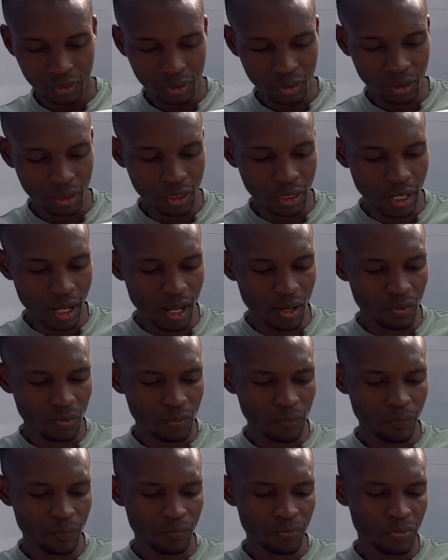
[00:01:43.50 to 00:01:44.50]
now
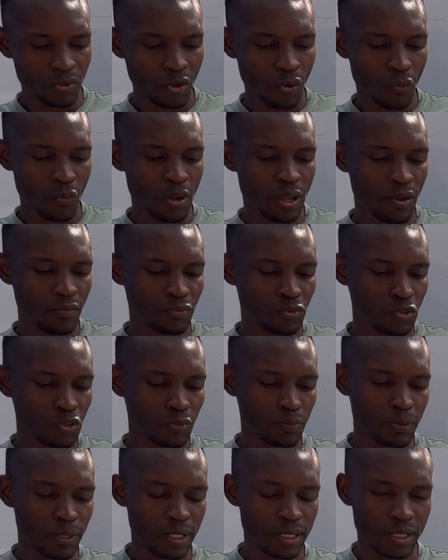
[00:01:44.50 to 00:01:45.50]
we have to
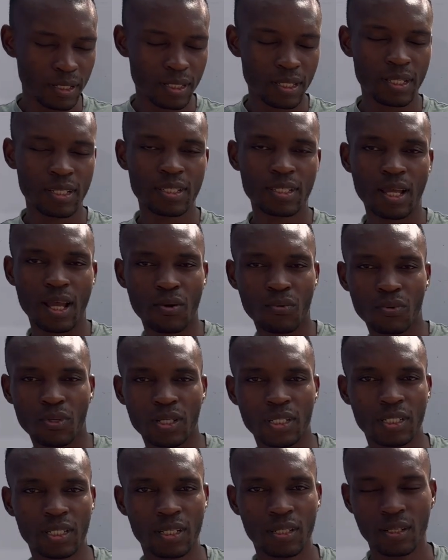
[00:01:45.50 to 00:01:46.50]
split this
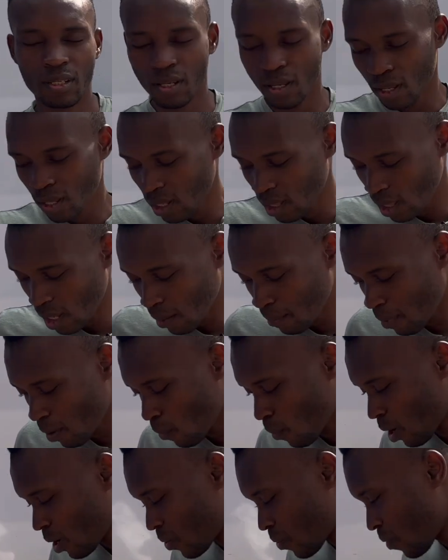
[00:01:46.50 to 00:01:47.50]
calculation. Number
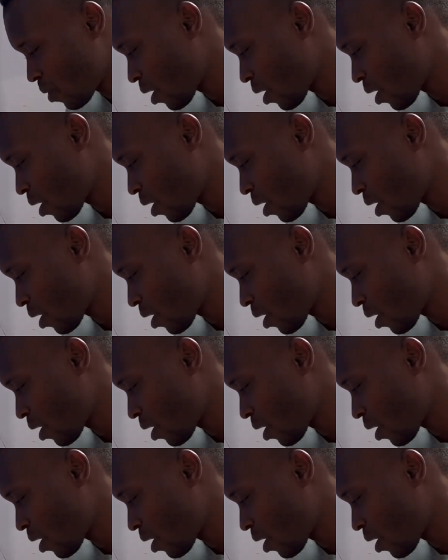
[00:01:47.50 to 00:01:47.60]
one, we